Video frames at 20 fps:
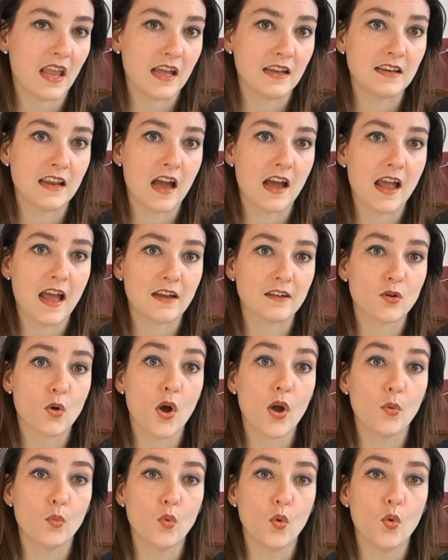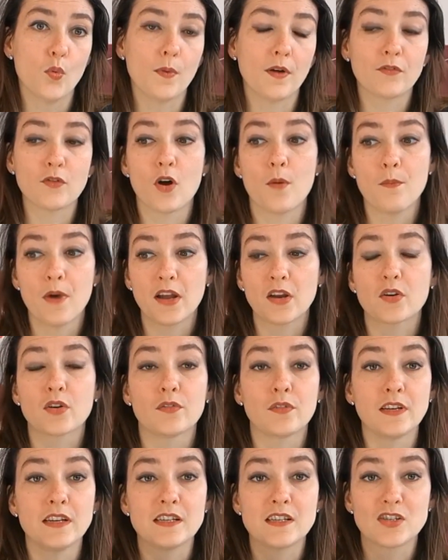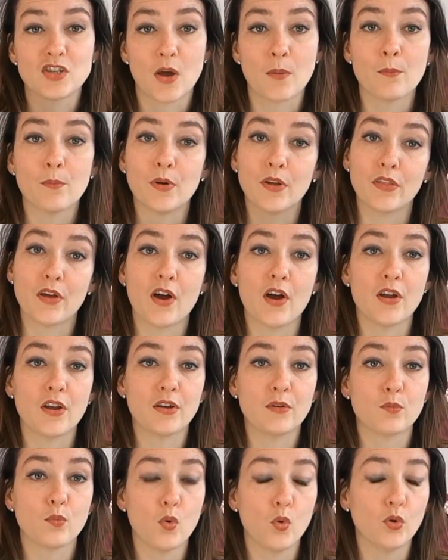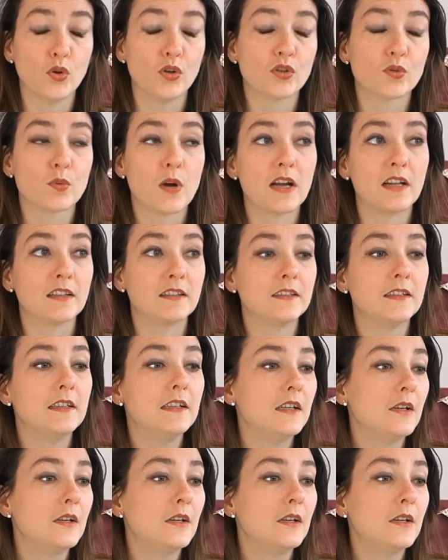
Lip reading: yeah, I had quite a warm, I've got a microfleece jumper that I had worn as well,